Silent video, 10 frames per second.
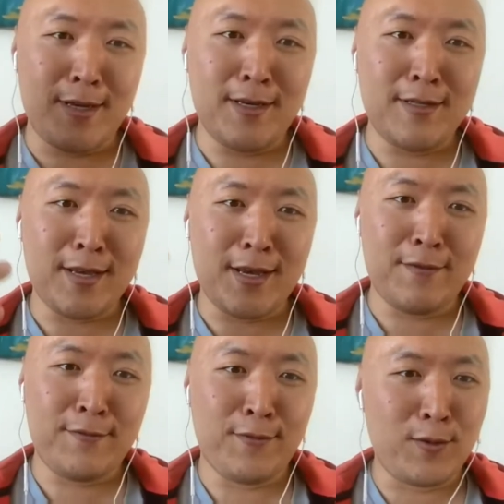is a
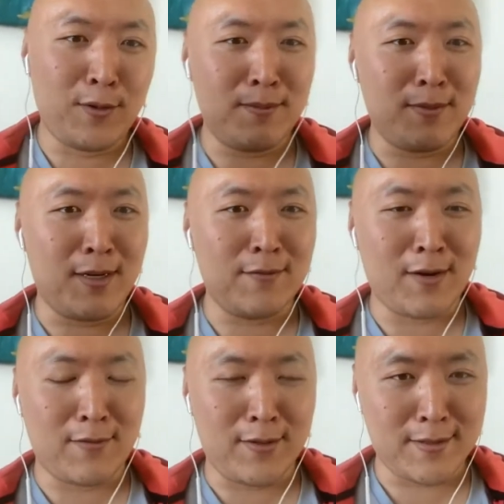form of
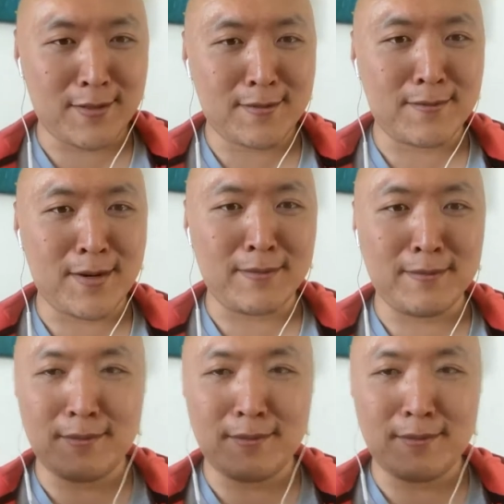governance, right?